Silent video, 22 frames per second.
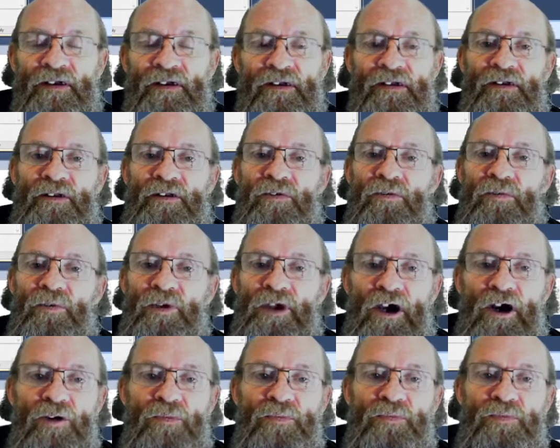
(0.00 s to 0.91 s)
And we
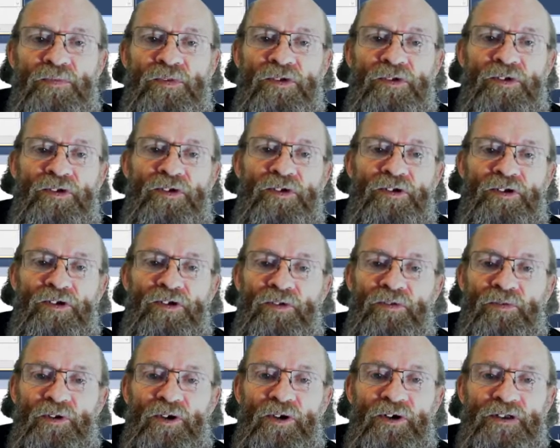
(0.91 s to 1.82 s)
hope
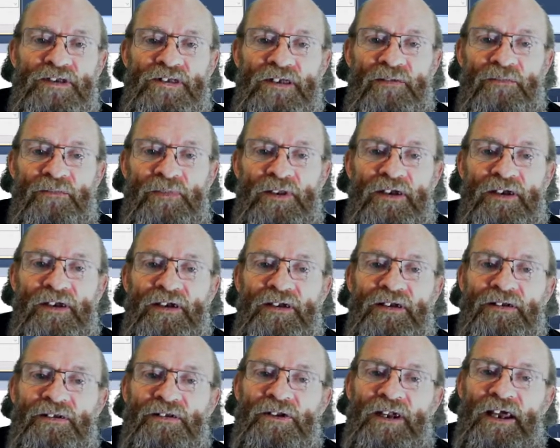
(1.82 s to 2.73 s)
you've learned
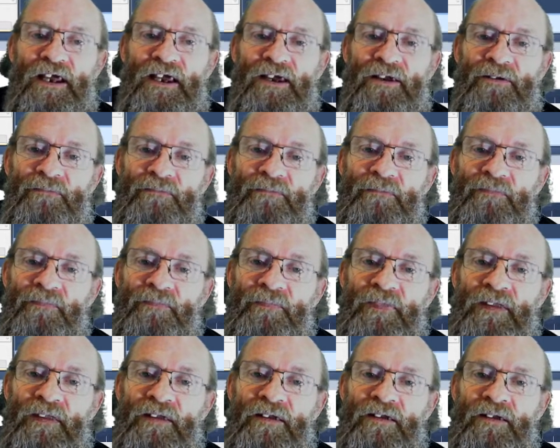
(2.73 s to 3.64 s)
something today.
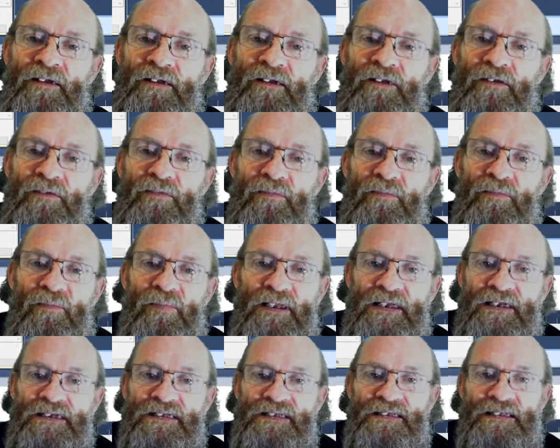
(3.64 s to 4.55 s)

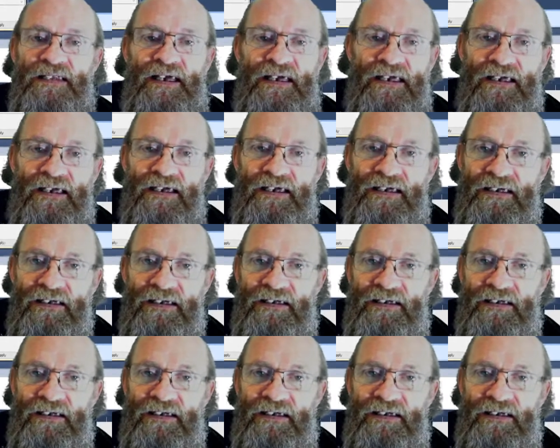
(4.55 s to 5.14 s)
Please like